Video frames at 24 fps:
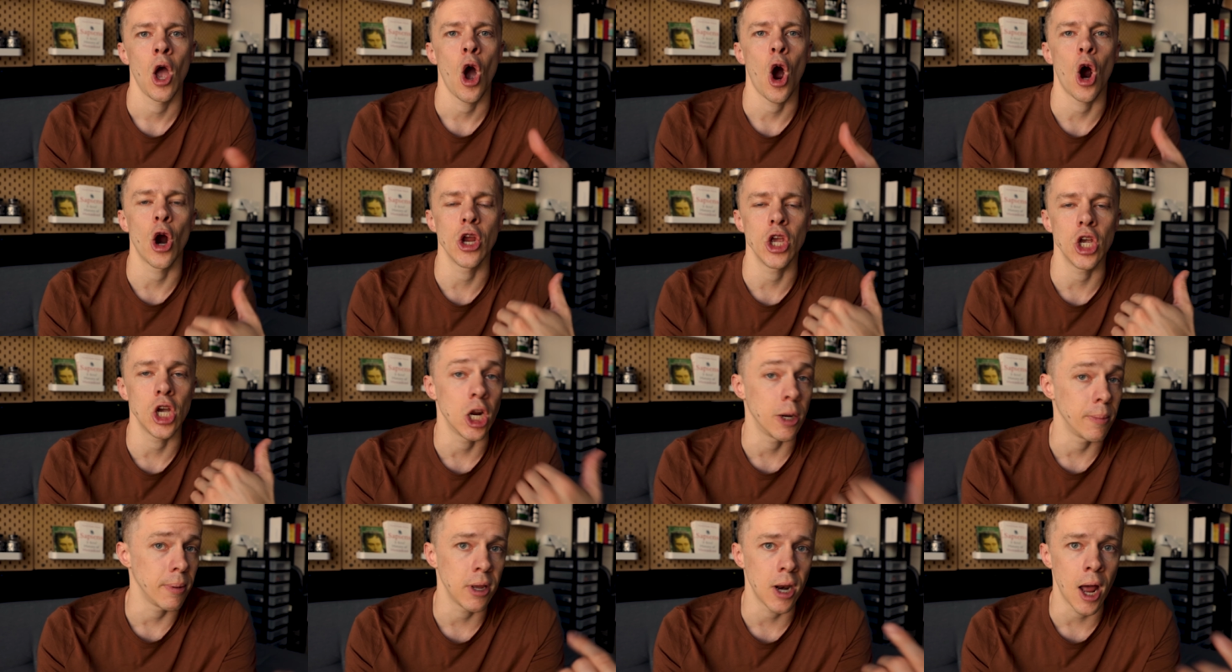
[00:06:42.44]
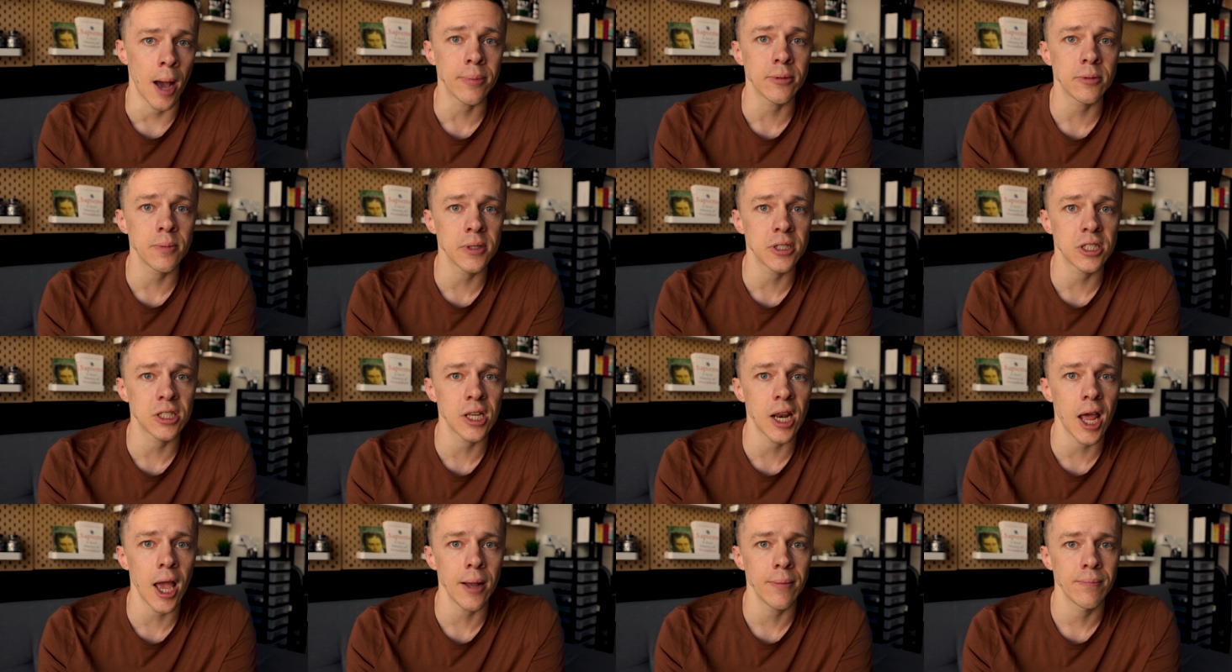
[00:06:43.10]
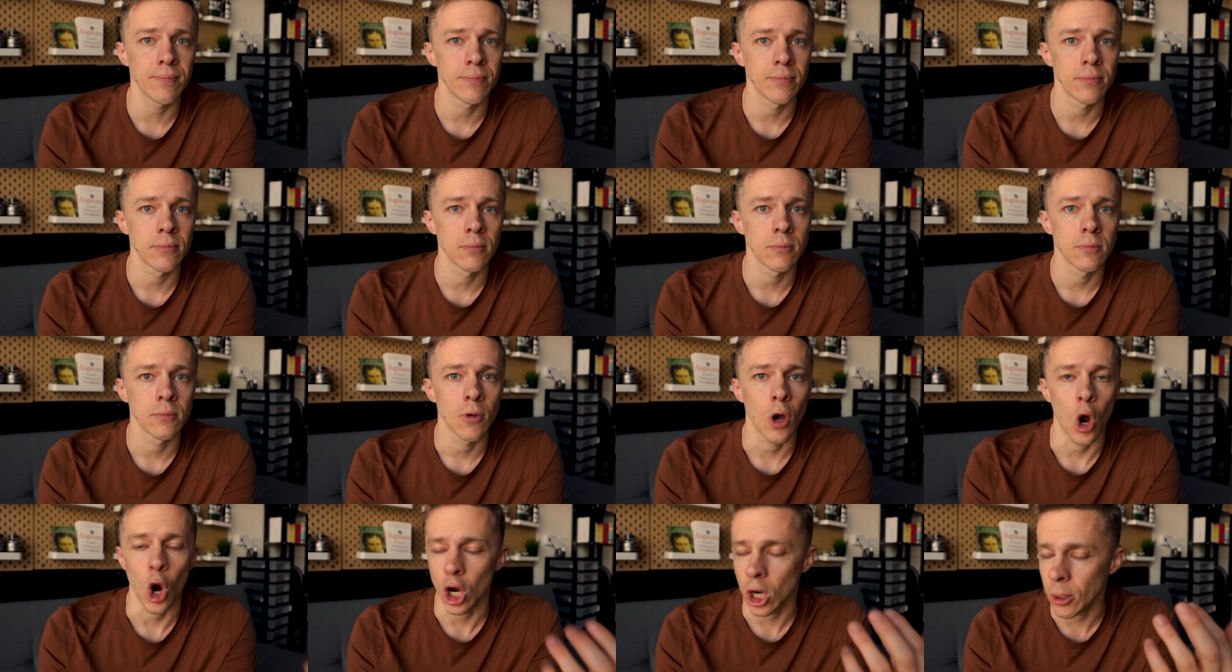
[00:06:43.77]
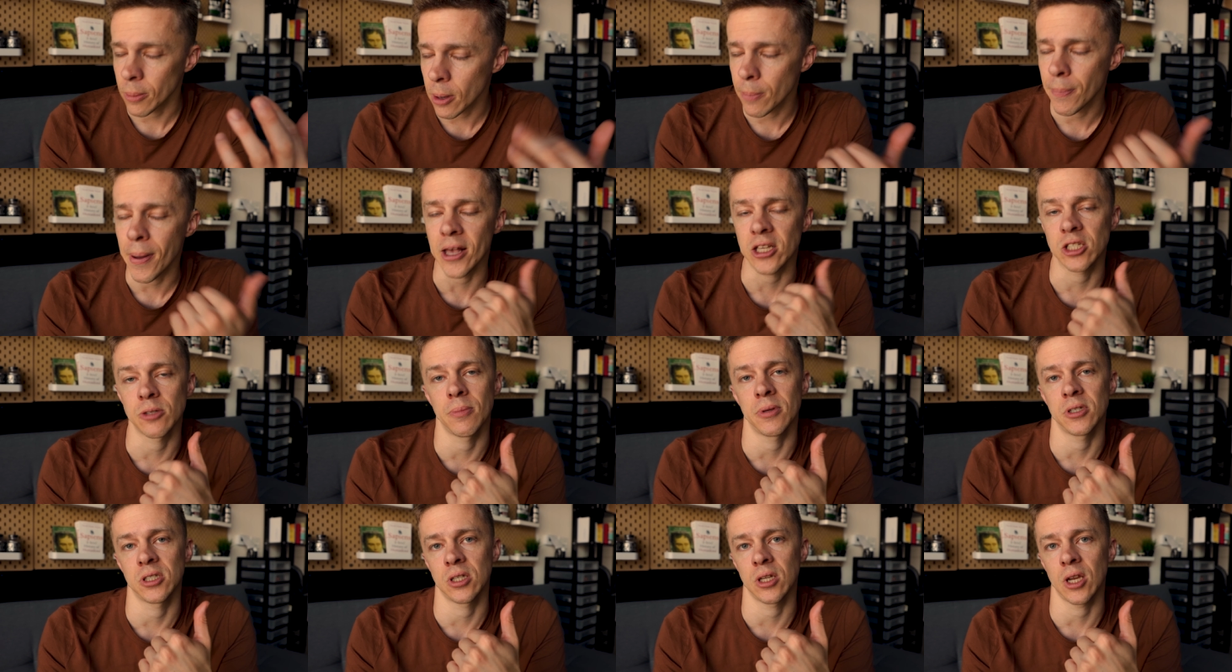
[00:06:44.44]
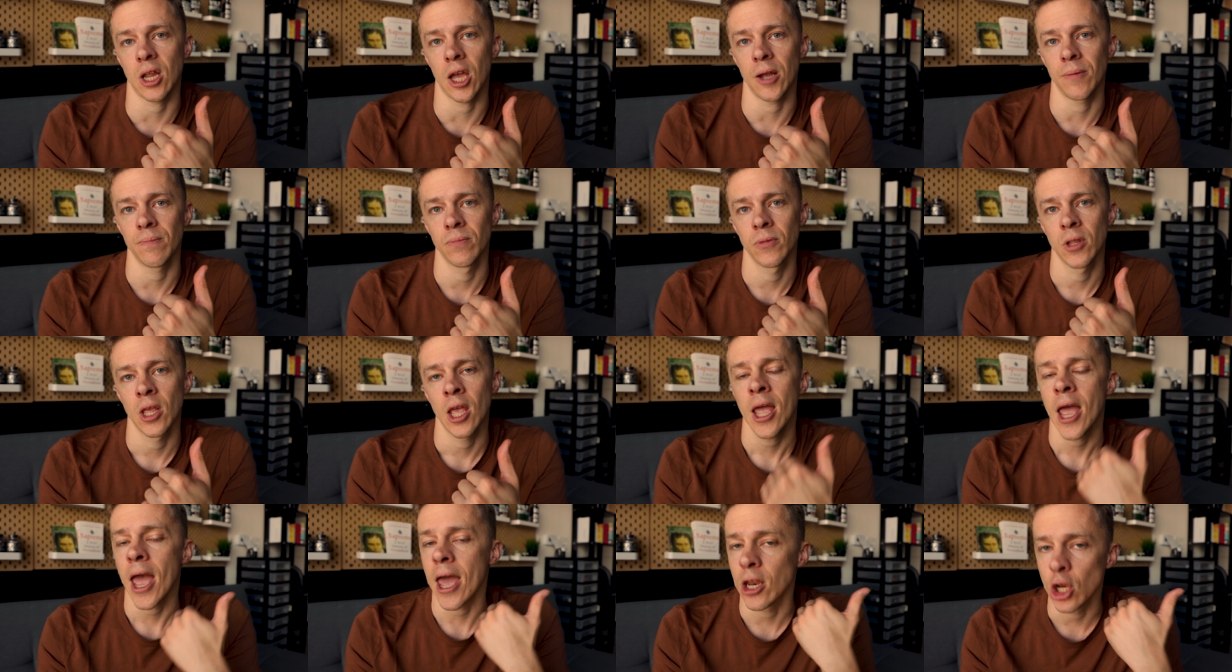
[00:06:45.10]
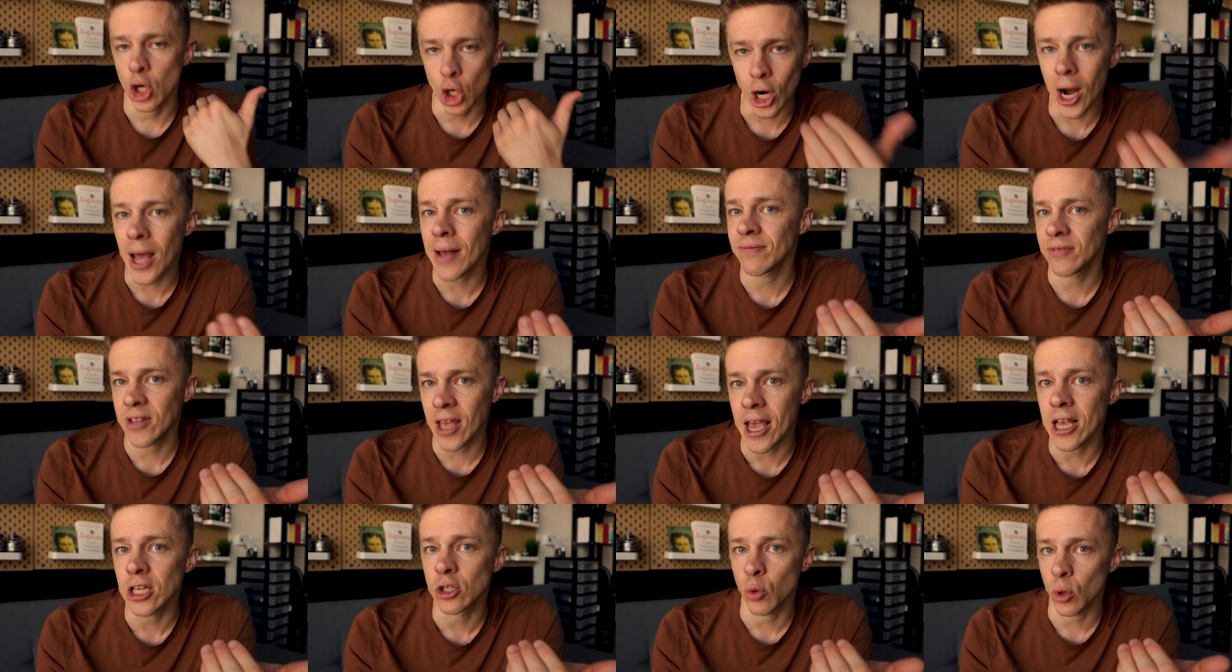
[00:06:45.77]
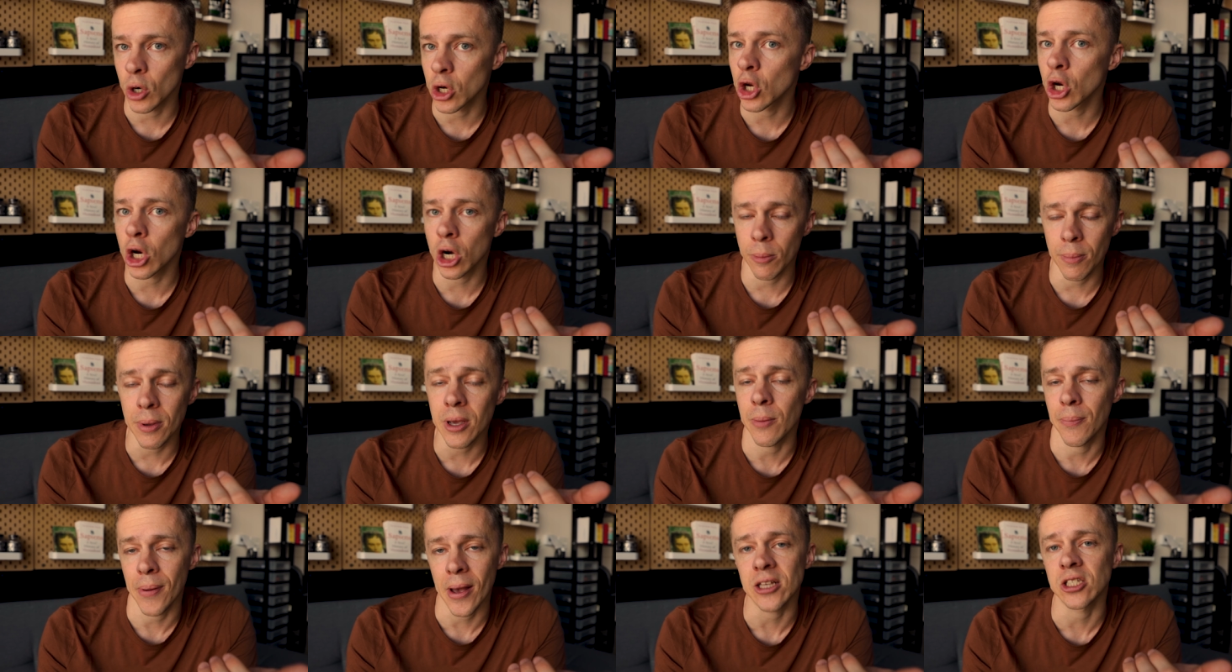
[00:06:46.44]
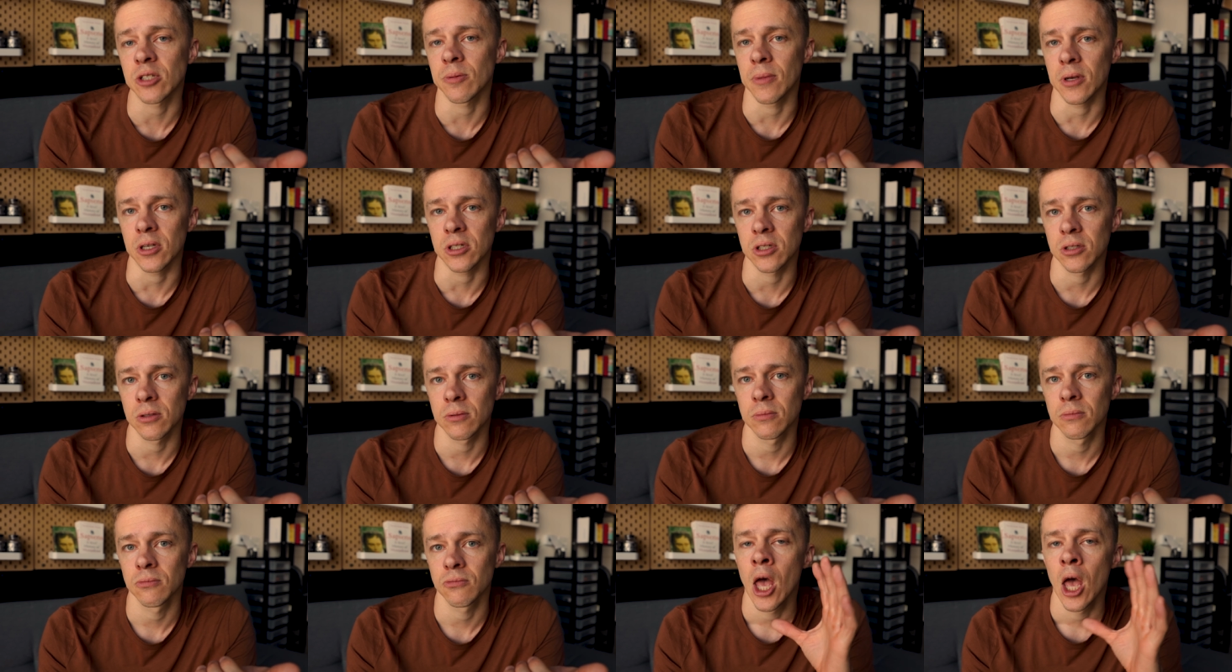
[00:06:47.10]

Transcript: Are you going to be an optimist today? Or are you going to be a pessimist today? And you're going to have days where you're going to be a pessimist.